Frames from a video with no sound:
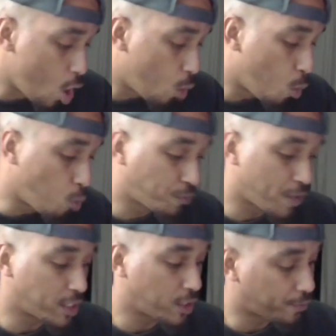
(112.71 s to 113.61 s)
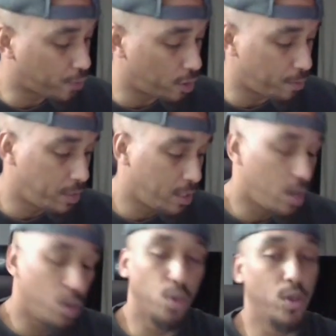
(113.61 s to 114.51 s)
Wolves versus Fulham.
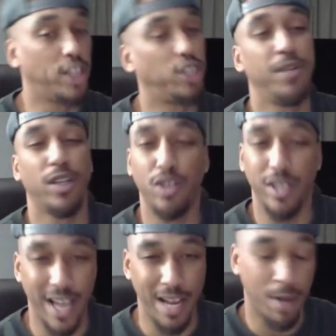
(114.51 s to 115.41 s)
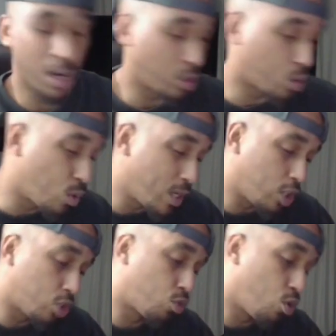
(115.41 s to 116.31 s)
Oh, that should be a good game. I'm going to call
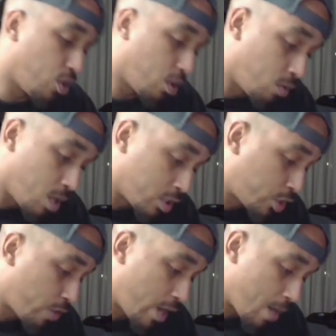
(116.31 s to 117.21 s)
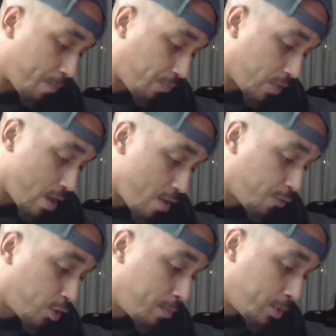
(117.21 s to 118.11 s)
that a draw, though. I'll straight up.
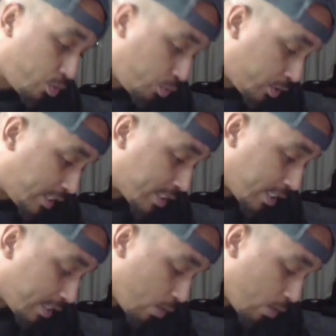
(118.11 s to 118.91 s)
Fulham do decent